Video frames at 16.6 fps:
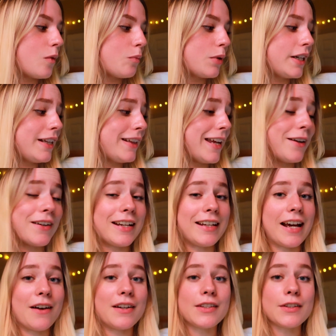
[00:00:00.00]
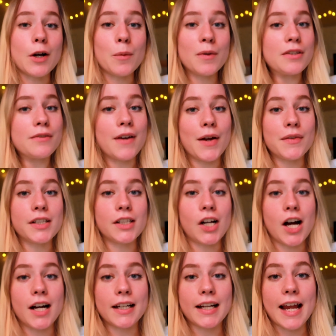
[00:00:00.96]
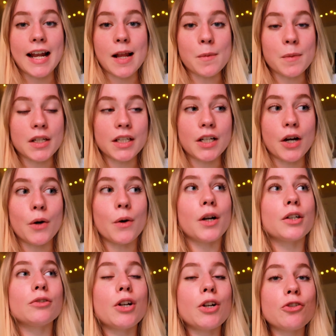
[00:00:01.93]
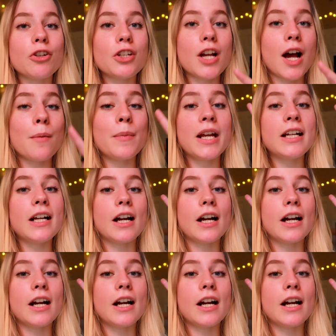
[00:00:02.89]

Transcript: pretty late right now. It's almost 5 o'clock, and I'm gonna go grocery shopping.